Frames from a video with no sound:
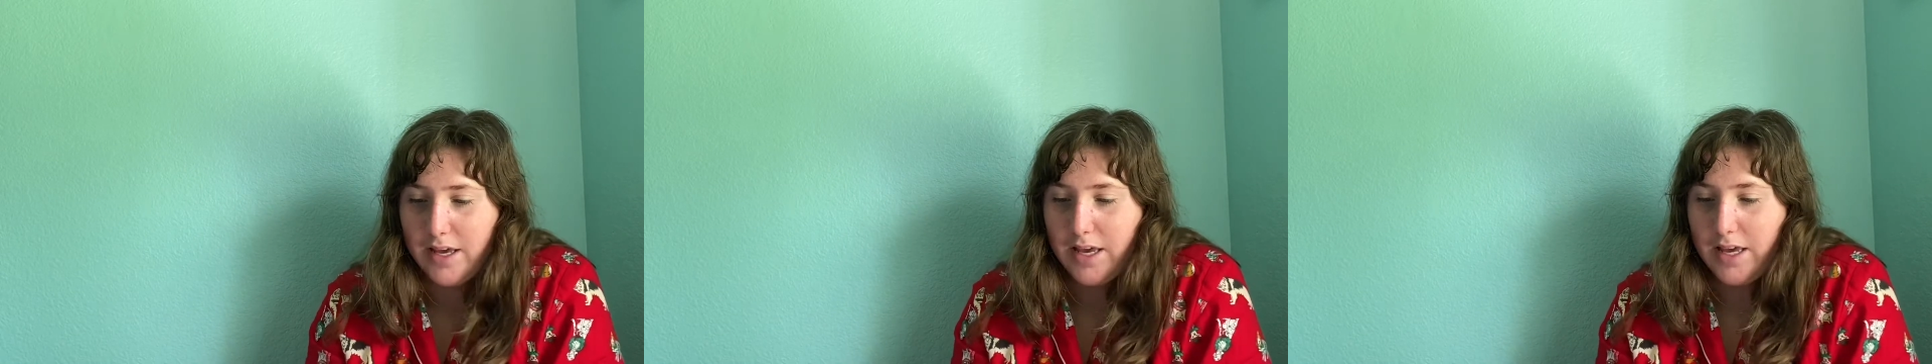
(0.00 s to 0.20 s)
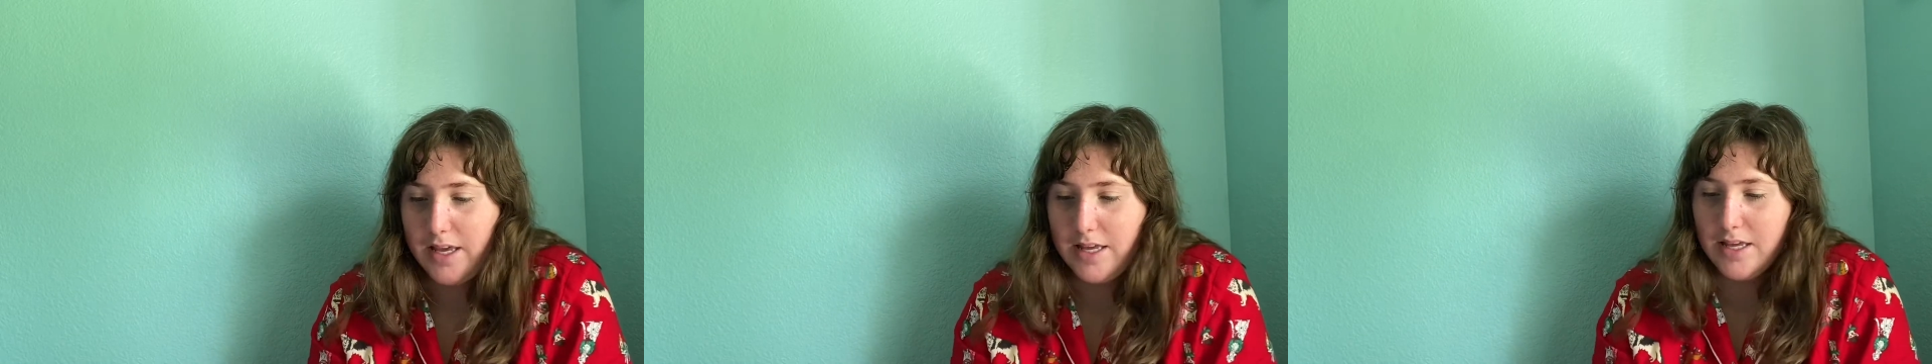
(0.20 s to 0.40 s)

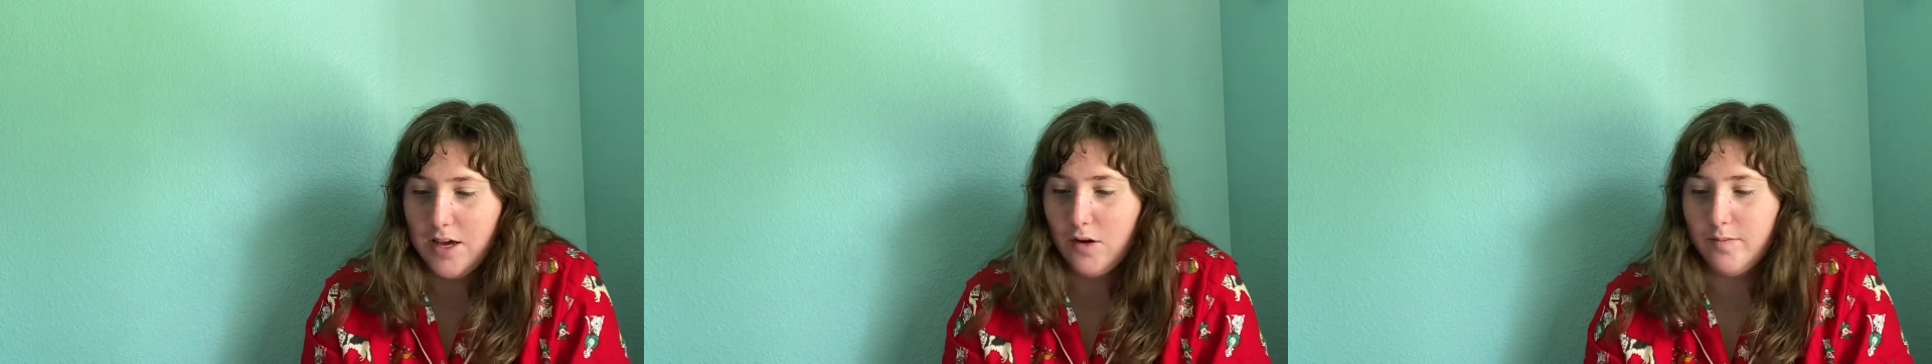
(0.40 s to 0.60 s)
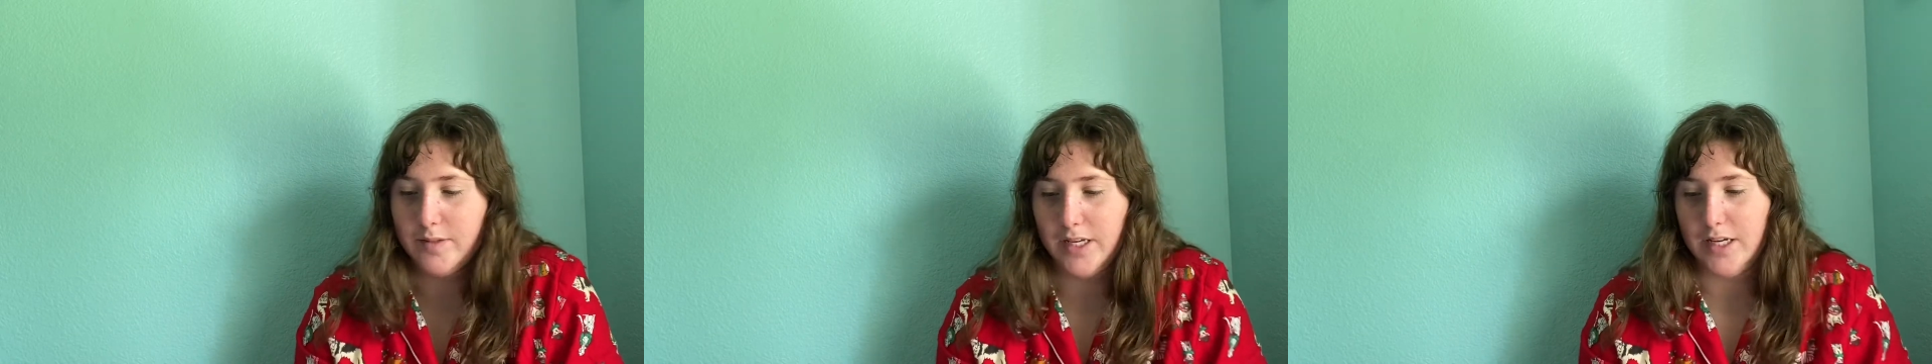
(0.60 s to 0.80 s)
He
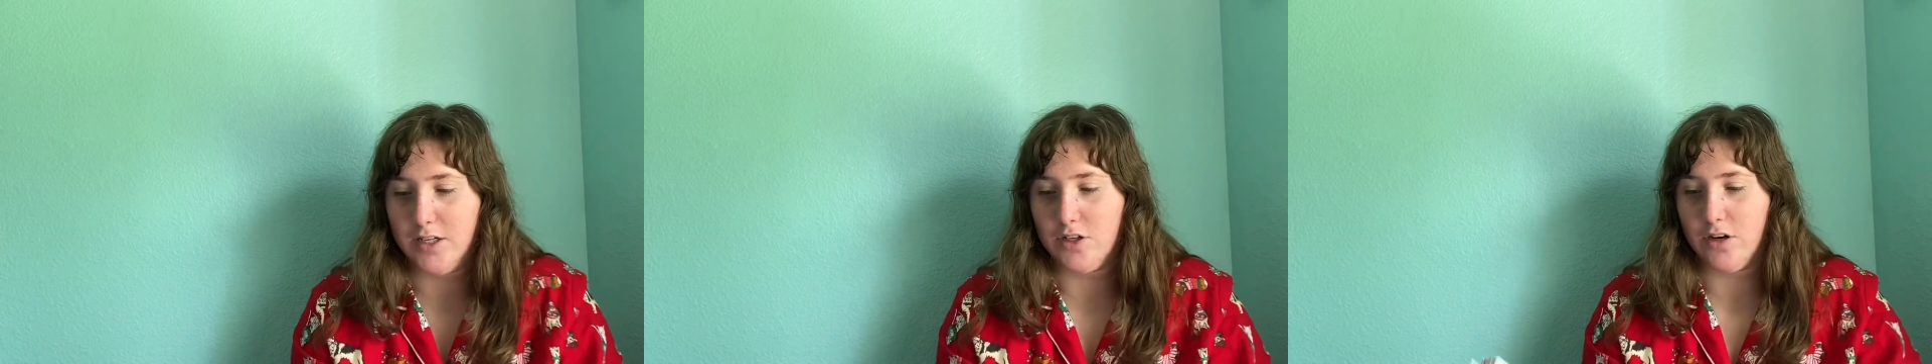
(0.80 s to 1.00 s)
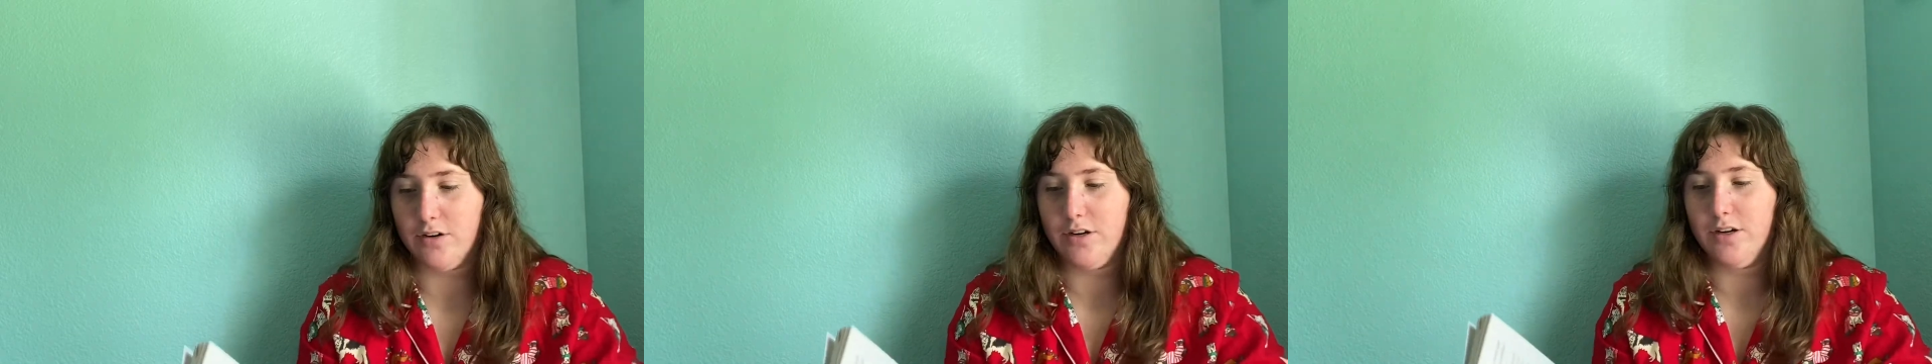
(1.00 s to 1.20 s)
yelped and
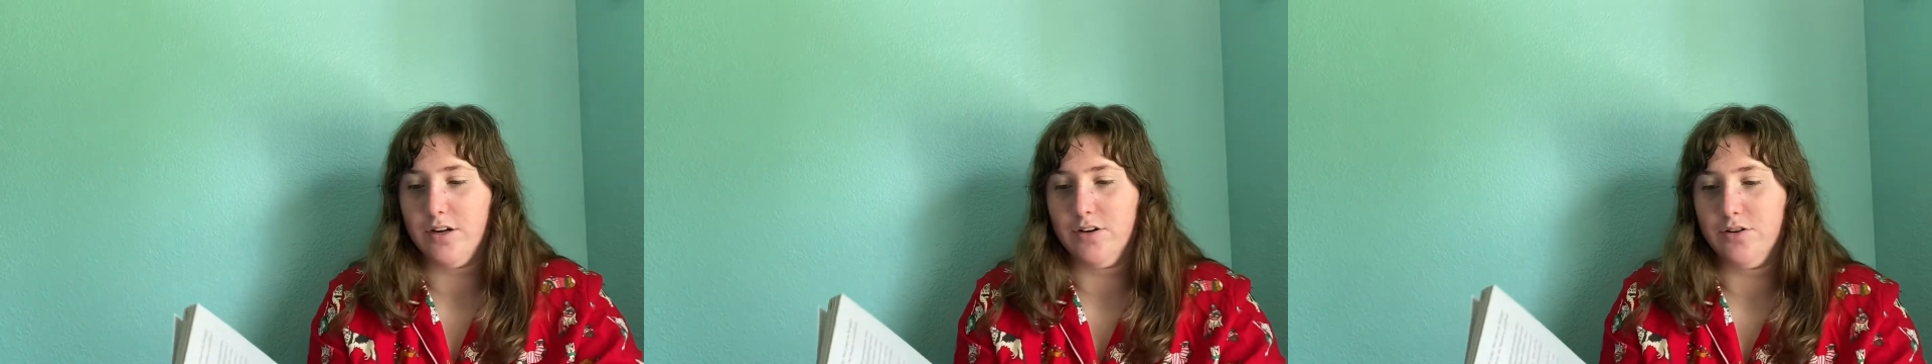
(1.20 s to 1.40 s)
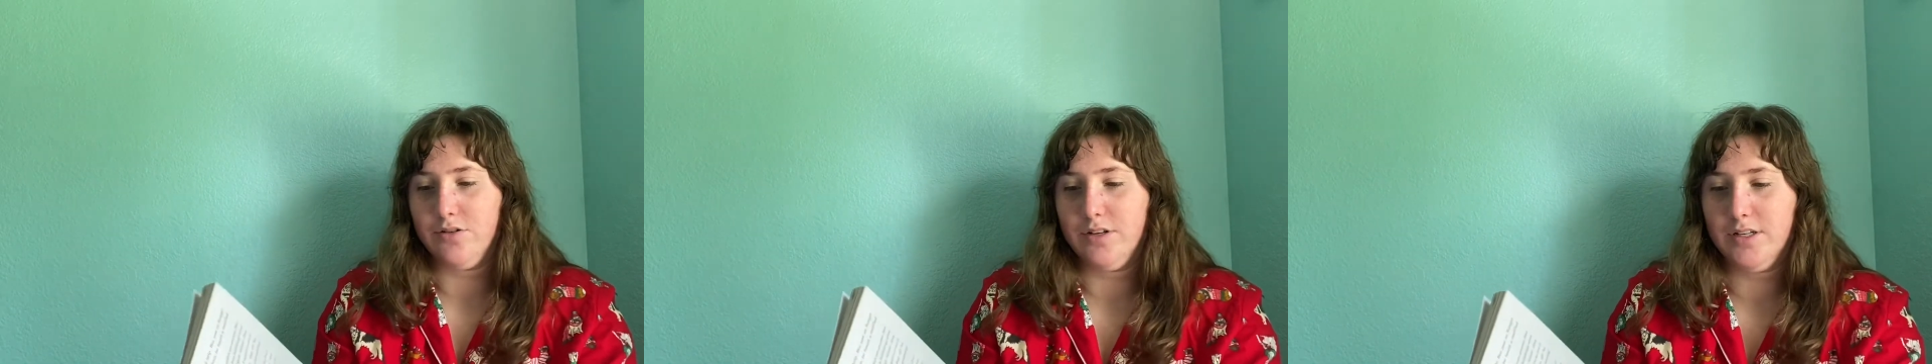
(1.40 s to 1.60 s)
darted
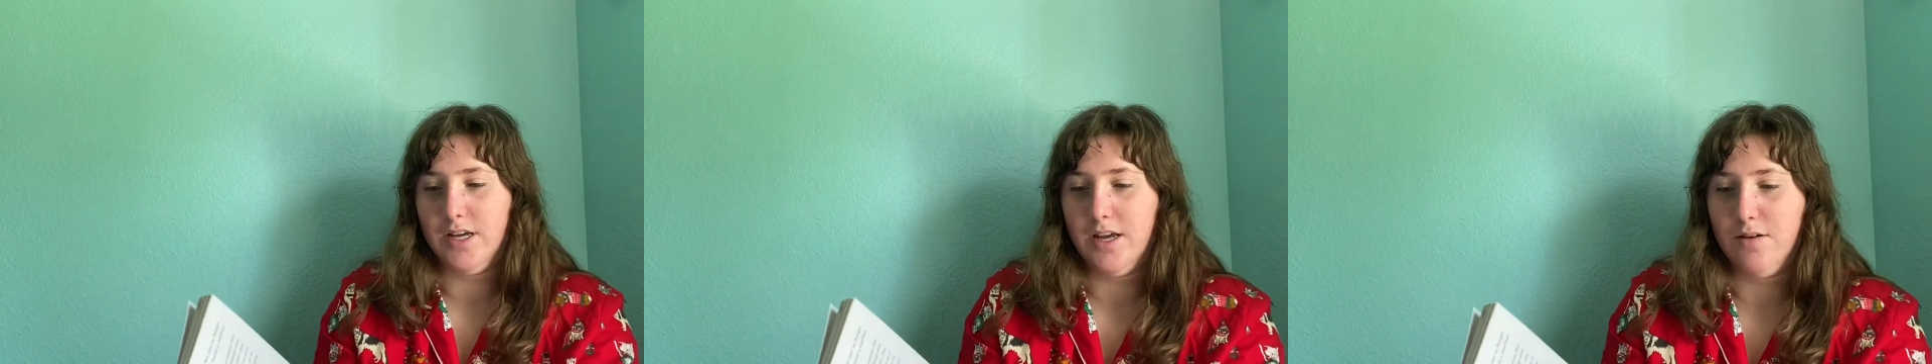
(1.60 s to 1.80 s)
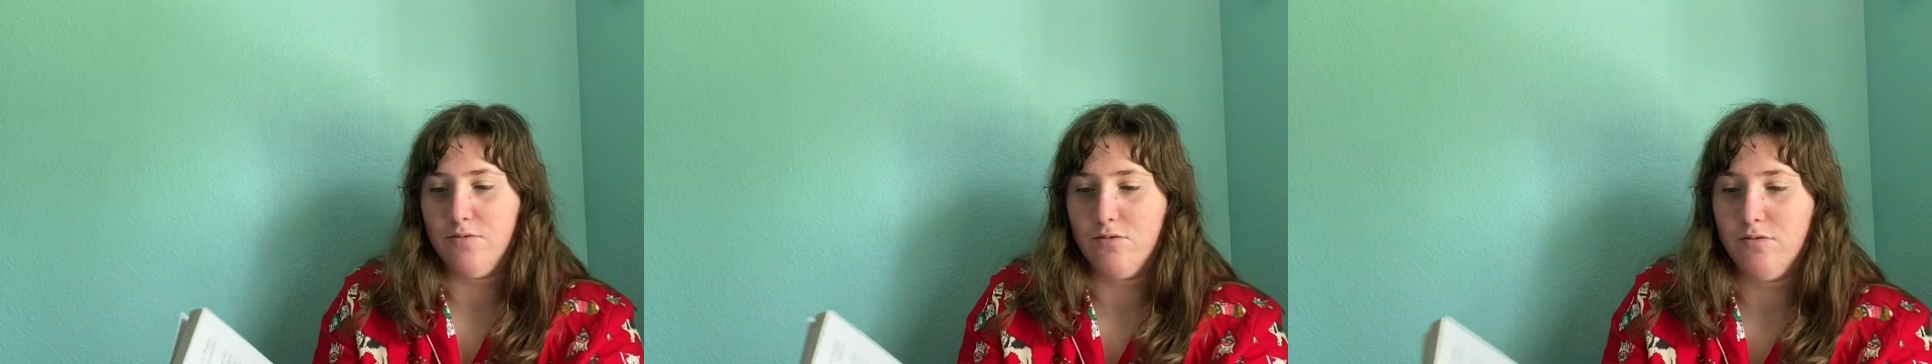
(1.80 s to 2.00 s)
under a
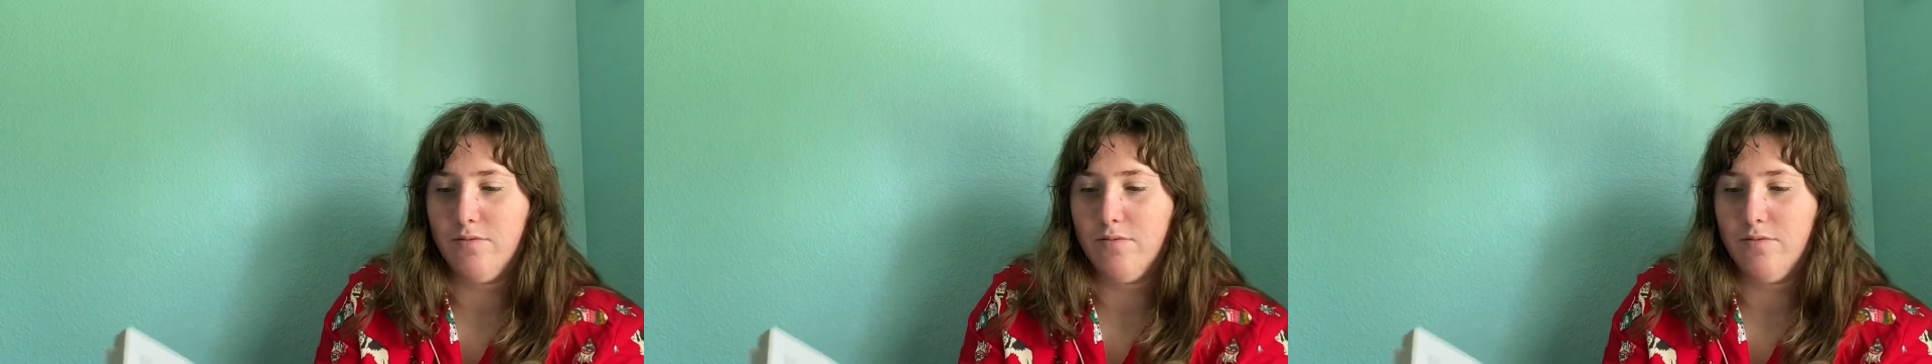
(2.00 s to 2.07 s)
table.